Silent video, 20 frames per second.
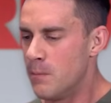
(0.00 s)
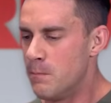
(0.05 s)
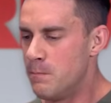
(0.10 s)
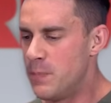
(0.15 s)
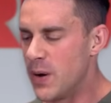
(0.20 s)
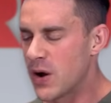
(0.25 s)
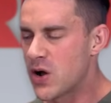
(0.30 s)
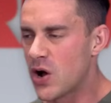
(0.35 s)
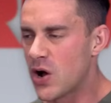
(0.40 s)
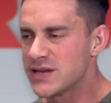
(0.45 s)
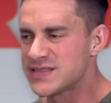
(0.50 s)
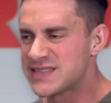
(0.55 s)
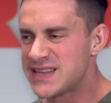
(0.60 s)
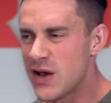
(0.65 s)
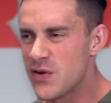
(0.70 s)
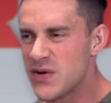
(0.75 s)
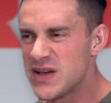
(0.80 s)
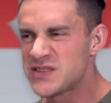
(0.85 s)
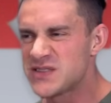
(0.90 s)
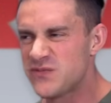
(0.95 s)
because
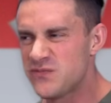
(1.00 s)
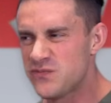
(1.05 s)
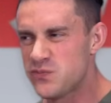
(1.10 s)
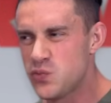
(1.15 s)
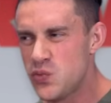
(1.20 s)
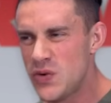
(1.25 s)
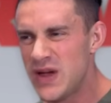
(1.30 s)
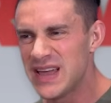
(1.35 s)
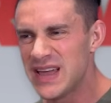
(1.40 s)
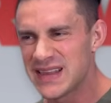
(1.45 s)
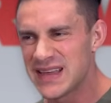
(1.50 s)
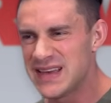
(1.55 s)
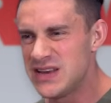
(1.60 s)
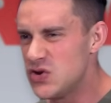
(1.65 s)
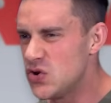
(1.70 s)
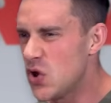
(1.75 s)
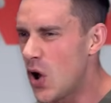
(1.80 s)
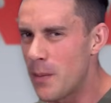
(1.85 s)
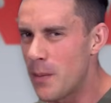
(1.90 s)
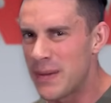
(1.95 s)
there is really
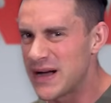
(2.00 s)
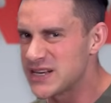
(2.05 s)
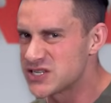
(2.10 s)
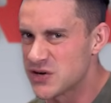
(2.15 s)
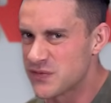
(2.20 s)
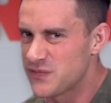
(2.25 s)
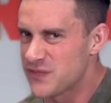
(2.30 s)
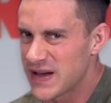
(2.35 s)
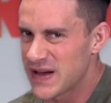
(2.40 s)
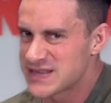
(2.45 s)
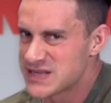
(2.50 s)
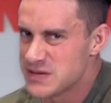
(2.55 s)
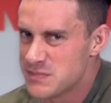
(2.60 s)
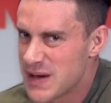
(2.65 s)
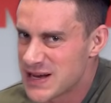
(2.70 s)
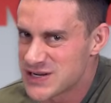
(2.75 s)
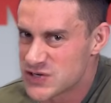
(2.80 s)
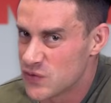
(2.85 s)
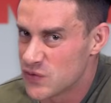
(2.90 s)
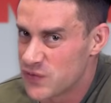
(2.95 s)
not much effect in
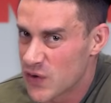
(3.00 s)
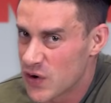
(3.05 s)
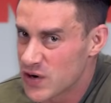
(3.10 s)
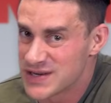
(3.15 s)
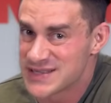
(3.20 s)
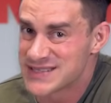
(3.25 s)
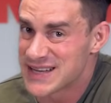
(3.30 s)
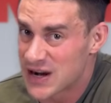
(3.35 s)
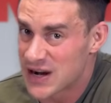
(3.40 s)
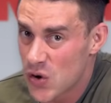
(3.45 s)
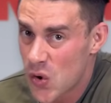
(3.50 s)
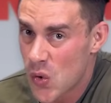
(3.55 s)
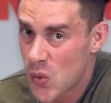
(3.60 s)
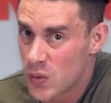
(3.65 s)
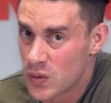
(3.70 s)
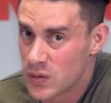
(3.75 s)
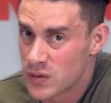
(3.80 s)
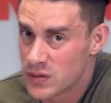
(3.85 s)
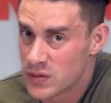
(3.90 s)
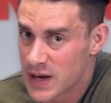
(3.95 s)
mental focus at all,
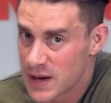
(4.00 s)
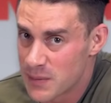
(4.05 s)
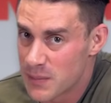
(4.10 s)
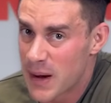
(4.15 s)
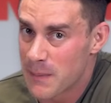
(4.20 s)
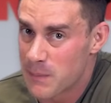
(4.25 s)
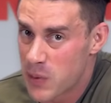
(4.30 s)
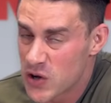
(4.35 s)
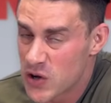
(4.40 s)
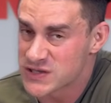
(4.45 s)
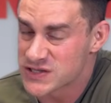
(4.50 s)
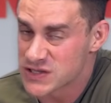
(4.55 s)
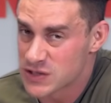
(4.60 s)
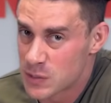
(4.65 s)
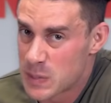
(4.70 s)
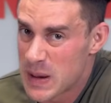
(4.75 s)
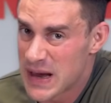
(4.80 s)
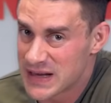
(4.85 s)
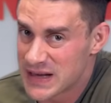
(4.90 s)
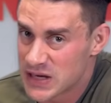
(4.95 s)
in my personal
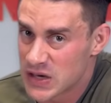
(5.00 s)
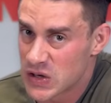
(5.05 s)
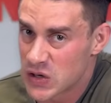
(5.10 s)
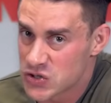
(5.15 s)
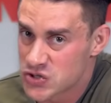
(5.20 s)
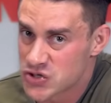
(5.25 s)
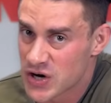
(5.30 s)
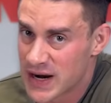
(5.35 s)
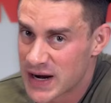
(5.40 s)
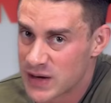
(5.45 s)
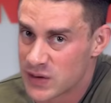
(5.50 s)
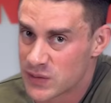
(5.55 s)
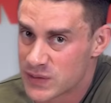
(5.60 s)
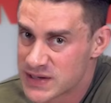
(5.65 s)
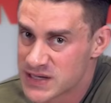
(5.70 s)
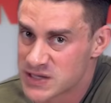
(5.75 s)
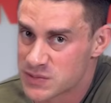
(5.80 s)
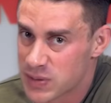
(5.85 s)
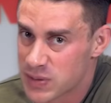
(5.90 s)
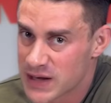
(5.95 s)
opinion, on training with
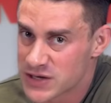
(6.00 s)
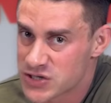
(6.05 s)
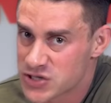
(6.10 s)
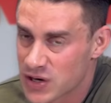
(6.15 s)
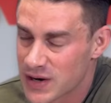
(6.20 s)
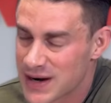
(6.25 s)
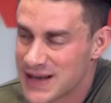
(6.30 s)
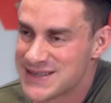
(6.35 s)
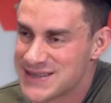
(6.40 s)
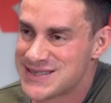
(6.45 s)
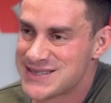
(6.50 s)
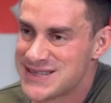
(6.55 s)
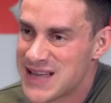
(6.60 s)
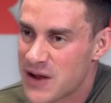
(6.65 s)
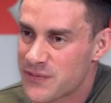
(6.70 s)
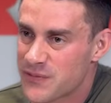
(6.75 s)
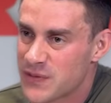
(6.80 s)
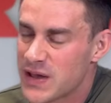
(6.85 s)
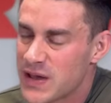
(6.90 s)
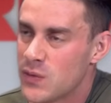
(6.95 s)
this bloodshot. It's
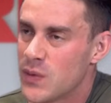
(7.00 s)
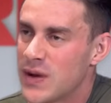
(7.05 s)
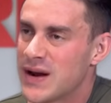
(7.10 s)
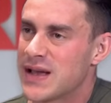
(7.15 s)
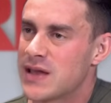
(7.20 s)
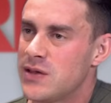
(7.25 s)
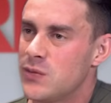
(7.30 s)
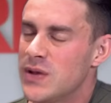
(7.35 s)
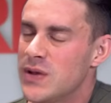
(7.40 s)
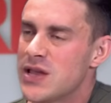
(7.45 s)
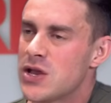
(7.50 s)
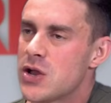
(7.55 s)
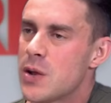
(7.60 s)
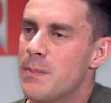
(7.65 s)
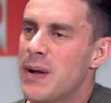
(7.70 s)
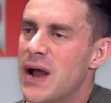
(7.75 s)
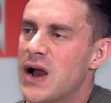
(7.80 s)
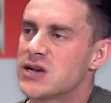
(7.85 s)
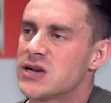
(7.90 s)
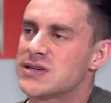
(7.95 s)
definitely, when you
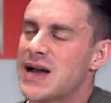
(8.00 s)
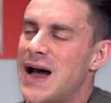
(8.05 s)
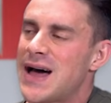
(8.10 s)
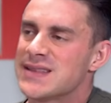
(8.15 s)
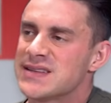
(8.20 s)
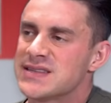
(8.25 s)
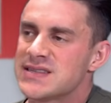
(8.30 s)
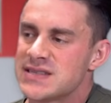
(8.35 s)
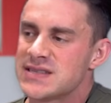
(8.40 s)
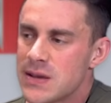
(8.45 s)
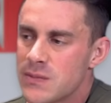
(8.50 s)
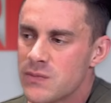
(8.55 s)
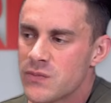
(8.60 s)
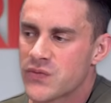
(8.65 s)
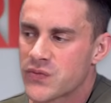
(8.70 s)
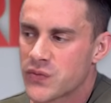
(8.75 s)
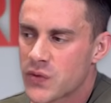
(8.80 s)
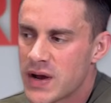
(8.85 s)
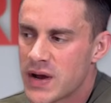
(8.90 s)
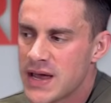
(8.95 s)
compare it to other
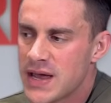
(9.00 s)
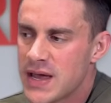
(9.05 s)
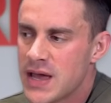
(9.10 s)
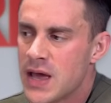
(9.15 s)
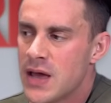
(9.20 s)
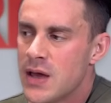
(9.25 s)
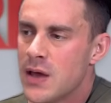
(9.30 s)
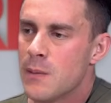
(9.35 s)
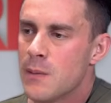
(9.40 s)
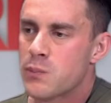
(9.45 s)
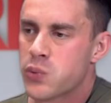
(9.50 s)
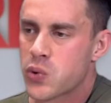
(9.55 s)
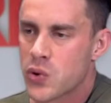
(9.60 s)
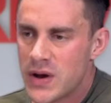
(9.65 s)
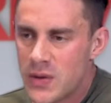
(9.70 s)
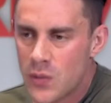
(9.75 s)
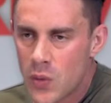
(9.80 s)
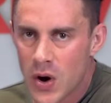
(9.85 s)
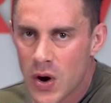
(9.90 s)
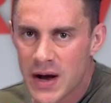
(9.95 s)
stim-free
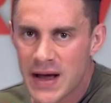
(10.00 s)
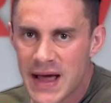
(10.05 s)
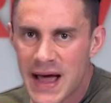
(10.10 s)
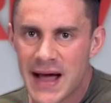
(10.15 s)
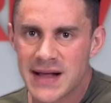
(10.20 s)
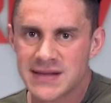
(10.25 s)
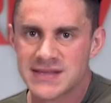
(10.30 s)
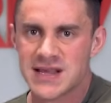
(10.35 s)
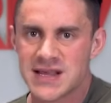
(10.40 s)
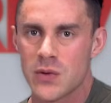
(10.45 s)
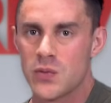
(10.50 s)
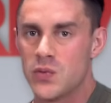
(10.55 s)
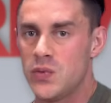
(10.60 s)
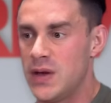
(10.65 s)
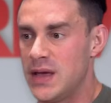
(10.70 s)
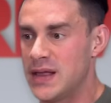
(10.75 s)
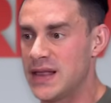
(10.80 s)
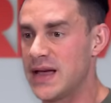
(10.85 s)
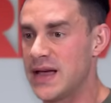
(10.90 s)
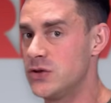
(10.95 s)
pre-workouts that
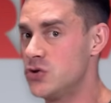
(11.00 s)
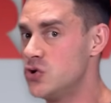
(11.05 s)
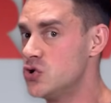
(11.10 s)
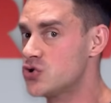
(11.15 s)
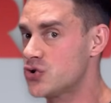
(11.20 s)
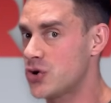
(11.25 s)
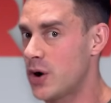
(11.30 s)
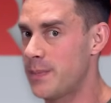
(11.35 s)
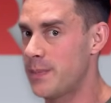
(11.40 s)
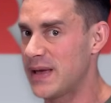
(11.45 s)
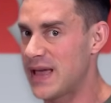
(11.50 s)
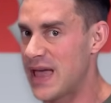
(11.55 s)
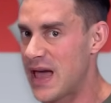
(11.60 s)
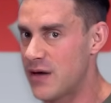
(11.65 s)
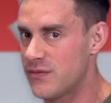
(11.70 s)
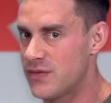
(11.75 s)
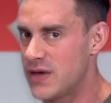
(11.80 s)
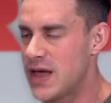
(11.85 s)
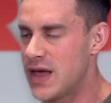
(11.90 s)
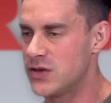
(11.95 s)
really are nootropic
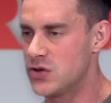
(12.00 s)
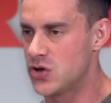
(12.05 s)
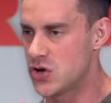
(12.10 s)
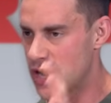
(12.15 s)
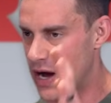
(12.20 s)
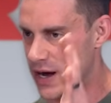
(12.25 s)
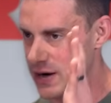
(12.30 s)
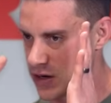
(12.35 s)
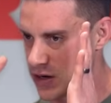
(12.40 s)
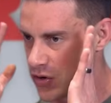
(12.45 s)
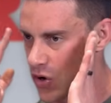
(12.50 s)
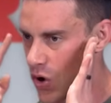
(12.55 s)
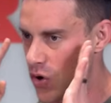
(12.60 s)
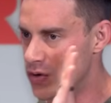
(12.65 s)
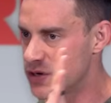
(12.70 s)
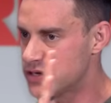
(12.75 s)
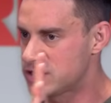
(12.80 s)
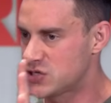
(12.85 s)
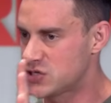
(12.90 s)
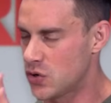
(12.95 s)
heavy, and you kind of
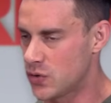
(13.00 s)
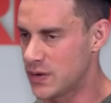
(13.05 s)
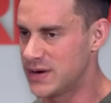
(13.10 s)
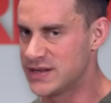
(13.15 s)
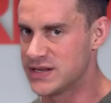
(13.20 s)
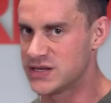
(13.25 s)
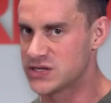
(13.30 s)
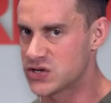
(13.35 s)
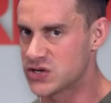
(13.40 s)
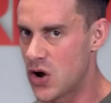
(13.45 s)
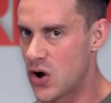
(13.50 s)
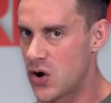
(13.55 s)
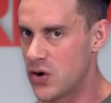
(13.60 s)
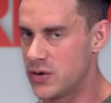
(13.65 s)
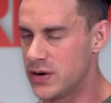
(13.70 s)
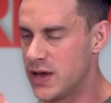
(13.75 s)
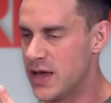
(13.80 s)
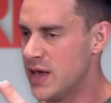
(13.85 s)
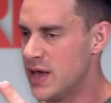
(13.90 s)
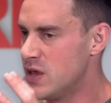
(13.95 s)
notice you're in the
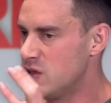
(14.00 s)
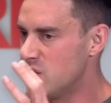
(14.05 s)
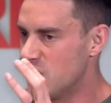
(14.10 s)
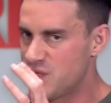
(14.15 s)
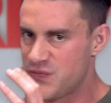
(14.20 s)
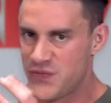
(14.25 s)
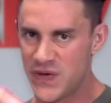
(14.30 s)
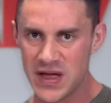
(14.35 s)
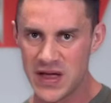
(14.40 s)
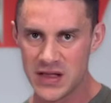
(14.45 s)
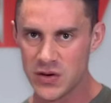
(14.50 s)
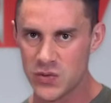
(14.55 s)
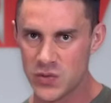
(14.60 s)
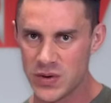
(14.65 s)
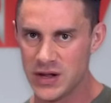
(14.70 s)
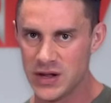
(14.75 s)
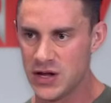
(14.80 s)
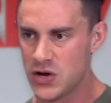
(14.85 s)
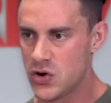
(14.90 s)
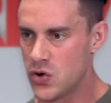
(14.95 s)
zone, you're feeling
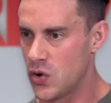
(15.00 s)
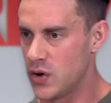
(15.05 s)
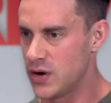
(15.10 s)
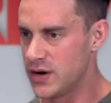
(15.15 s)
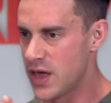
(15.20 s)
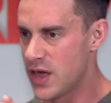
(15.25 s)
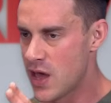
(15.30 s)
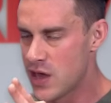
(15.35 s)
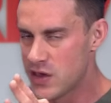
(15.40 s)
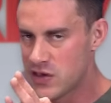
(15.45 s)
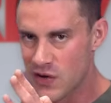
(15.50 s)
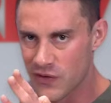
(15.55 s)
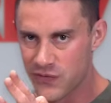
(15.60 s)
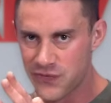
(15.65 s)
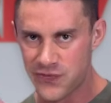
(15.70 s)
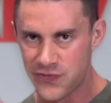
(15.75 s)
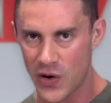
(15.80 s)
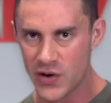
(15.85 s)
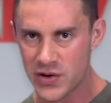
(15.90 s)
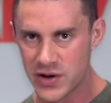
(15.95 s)
really good, you're
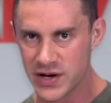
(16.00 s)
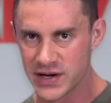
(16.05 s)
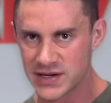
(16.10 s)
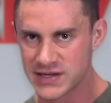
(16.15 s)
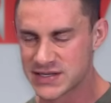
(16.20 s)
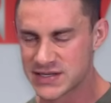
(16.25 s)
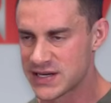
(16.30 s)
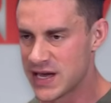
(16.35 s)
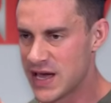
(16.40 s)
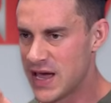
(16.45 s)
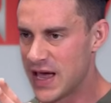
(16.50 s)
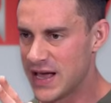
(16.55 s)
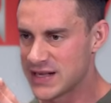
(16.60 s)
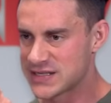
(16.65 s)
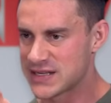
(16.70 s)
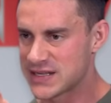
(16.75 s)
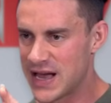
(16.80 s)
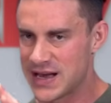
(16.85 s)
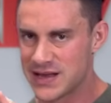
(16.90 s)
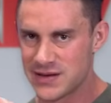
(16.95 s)
focused,
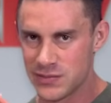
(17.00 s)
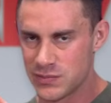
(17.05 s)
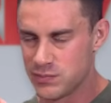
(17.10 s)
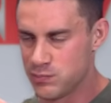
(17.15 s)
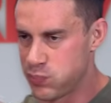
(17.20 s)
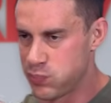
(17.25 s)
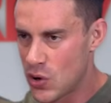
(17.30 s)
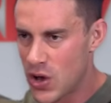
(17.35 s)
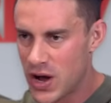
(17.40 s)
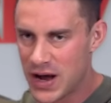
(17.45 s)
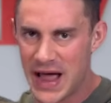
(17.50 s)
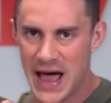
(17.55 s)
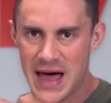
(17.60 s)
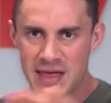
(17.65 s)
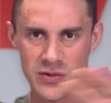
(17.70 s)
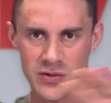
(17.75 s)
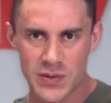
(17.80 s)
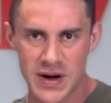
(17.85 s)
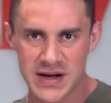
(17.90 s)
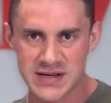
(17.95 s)
it's like block out
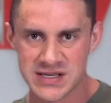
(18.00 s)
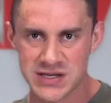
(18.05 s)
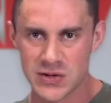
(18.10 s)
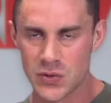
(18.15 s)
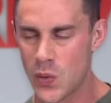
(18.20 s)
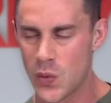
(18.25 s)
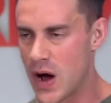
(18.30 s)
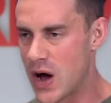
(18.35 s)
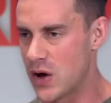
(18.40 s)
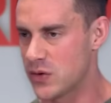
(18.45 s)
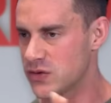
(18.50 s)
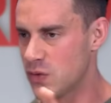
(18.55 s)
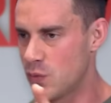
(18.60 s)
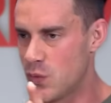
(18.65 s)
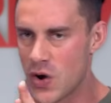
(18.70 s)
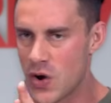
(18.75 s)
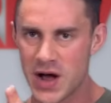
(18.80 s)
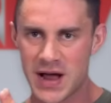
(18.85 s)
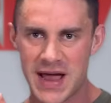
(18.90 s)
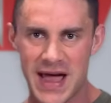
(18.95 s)
the rest of the world, the
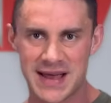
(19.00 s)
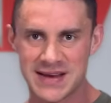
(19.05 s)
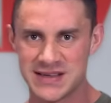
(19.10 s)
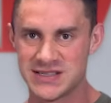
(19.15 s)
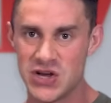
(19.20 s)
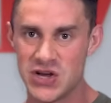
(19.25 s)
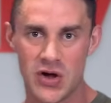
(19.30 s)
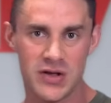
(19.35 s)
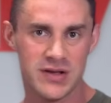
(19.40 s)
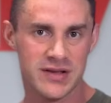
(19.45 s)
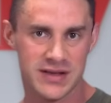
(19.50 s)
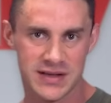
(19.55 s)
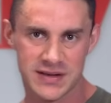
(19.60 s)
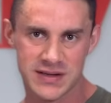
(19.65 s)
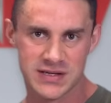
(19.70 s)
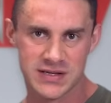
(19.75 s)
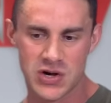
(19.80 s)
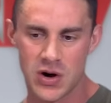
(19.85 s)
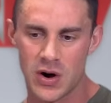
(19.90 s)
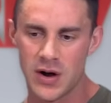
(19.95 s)
workout is the only thing
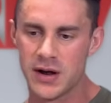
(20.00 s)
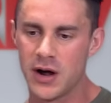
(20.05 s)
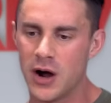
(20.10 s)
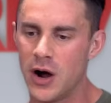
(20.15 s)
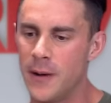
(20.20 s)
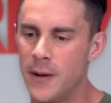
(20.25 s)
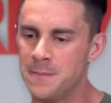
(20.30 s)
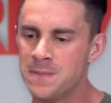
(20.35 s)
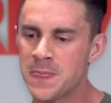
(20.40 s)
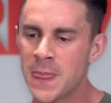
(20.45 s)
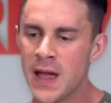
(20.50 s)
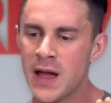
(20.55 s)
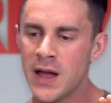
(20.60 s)
that's going on.